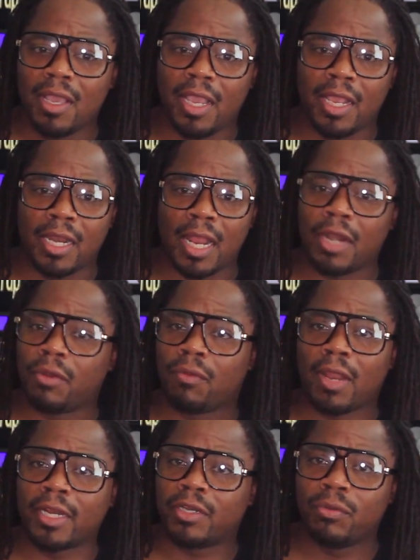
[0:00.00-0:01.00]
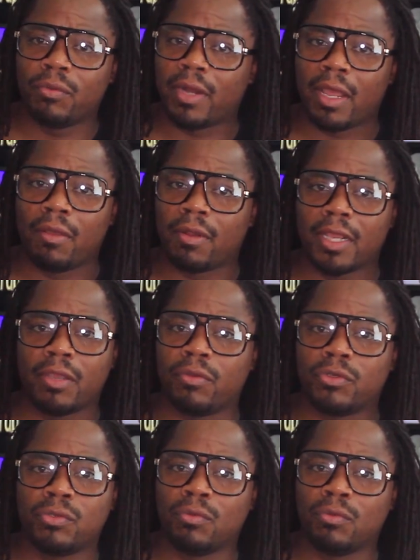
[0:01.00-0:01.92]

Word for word: And I don't like doing that. I don't like going